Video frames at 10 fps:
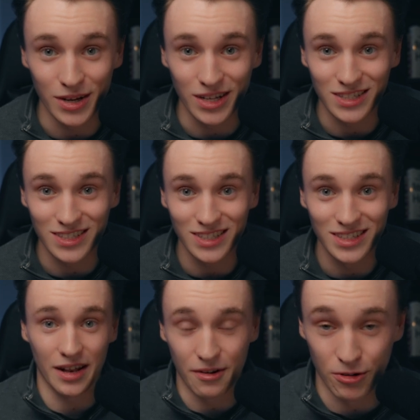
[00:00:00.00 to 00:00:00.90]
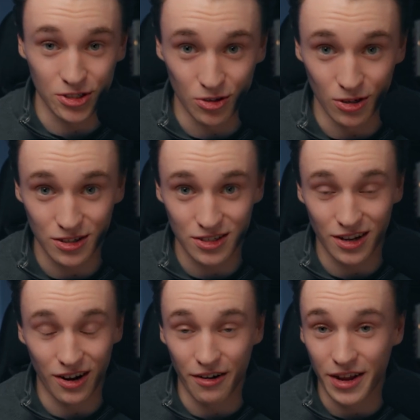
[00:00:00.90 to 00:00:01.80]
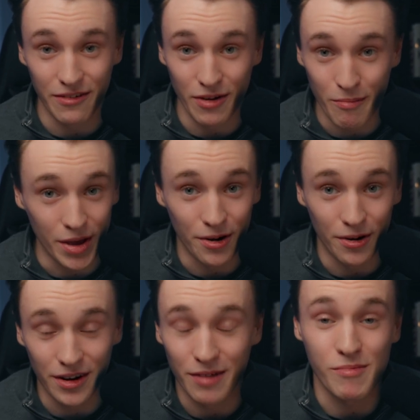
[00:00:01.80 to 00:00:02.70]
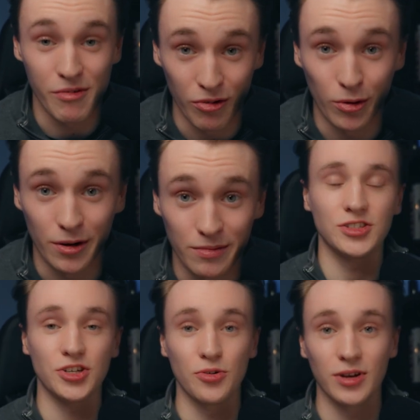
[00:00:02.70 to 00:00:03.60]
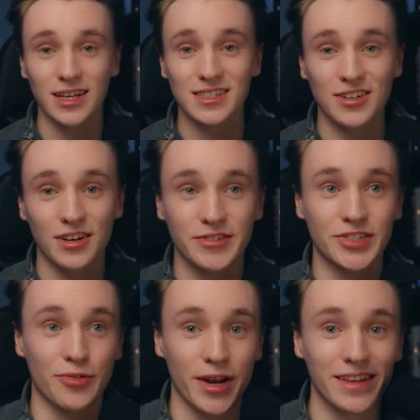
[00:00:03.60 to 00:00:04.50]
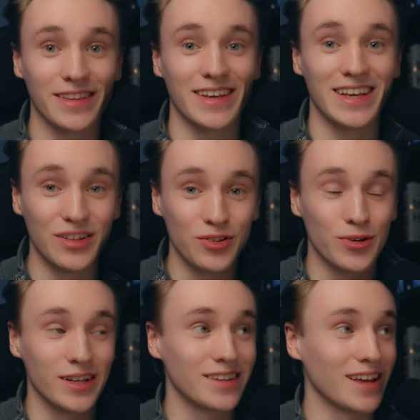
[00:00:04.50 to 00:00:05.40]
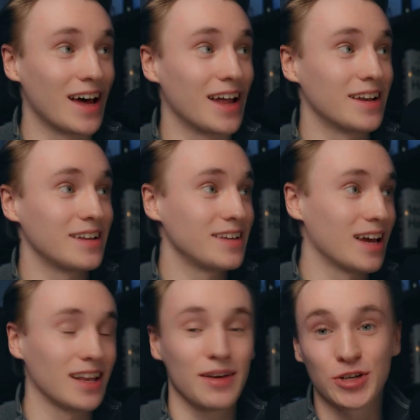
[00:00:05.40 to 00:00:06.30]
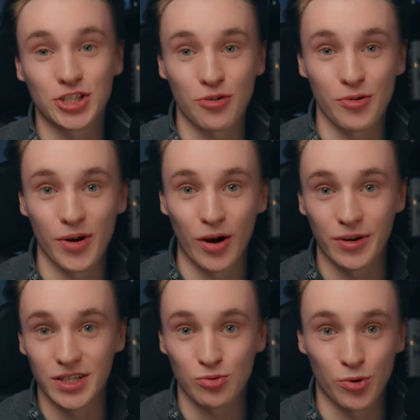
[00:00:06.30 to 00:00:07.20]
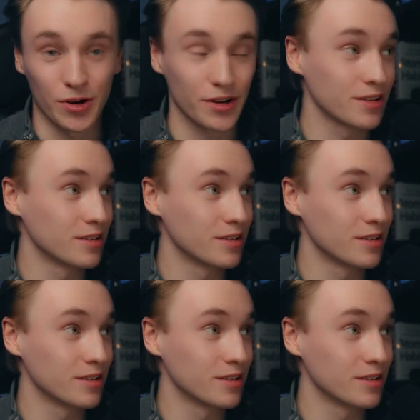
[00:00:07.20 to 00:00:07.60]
minutes and the results are even better than before. So let's dive straight into it and yeah, let me show you how this works.